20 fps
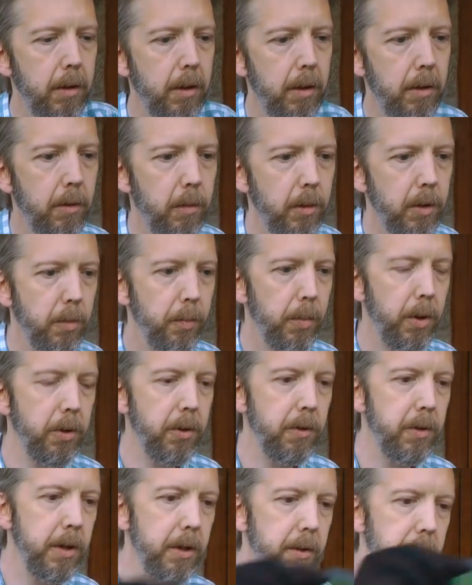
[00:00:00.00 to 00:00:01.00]
Do I want a
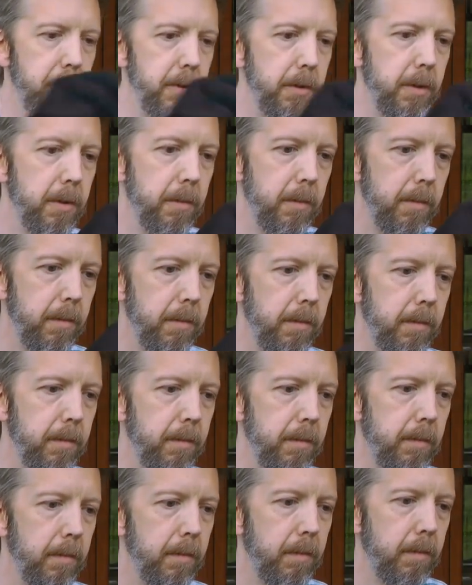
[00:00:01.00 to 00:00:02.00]
polarizer or not?
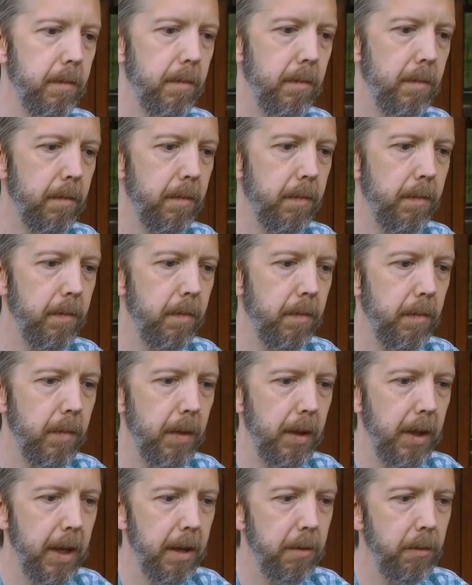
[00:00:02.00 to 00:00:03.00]

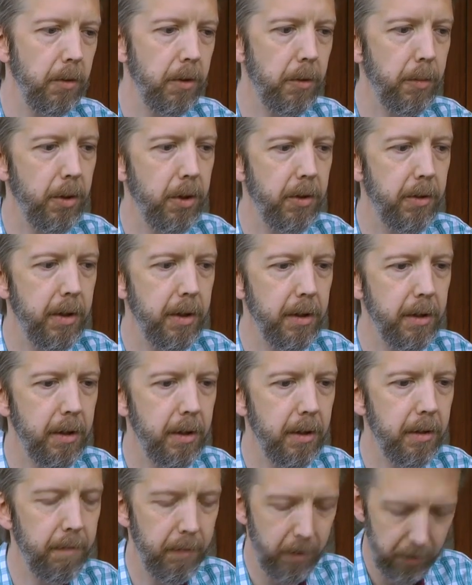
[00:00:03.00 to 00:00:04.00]
Yeah, want a
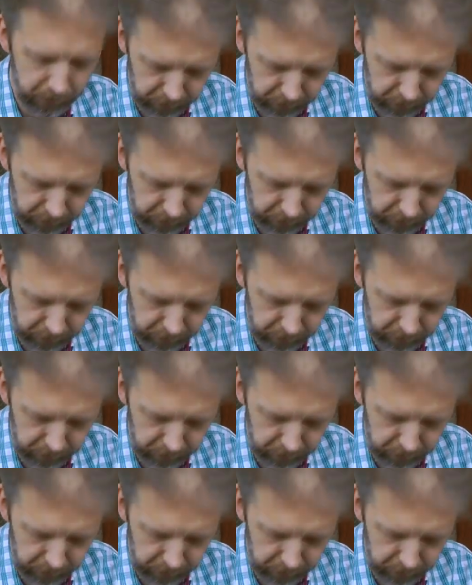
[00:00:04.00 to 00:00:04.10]
polarizer.